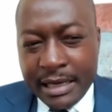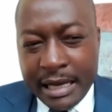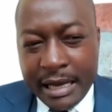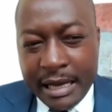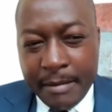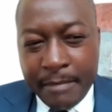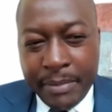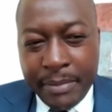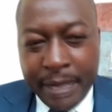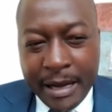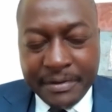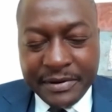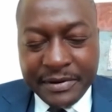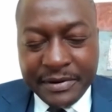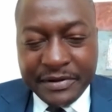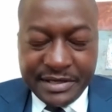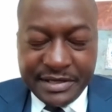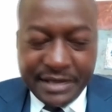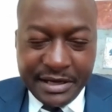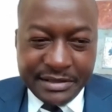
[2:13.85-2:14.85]

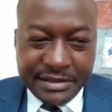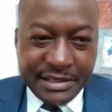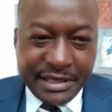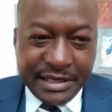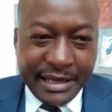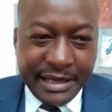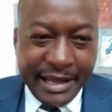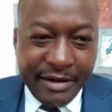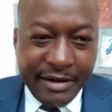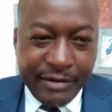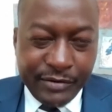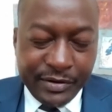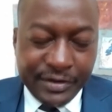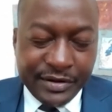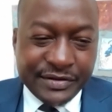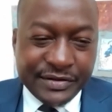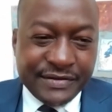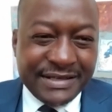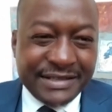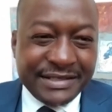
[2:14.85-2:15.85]
public sector
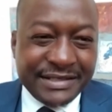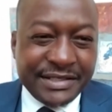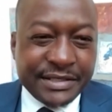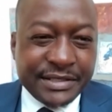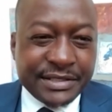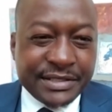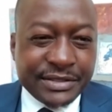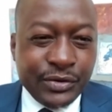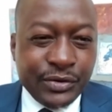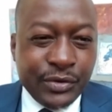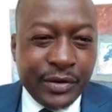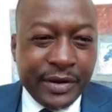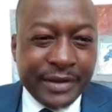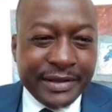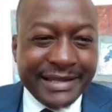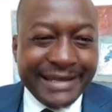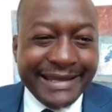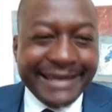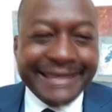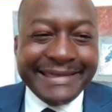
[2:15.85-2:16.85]
areas, such as in
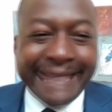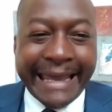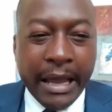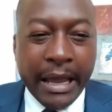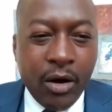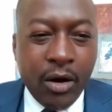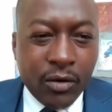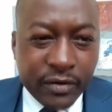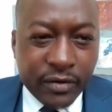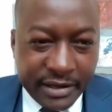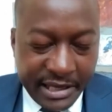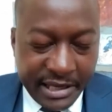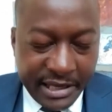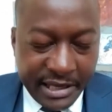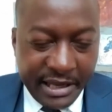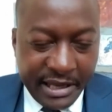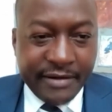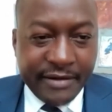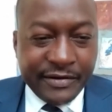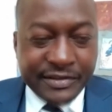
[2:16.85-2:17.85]

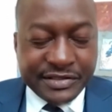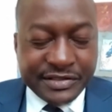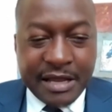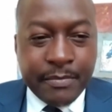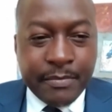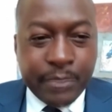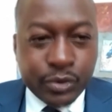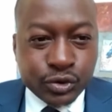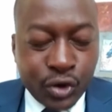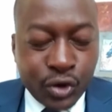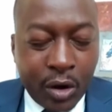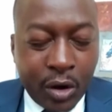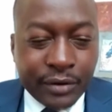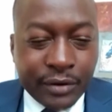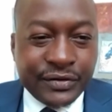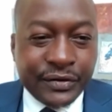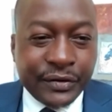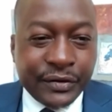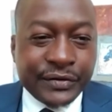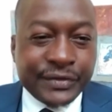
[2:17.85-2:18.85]
healthcare, for example,
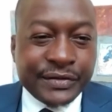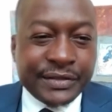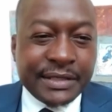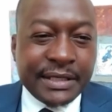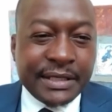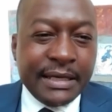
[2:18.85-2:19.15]
doctors,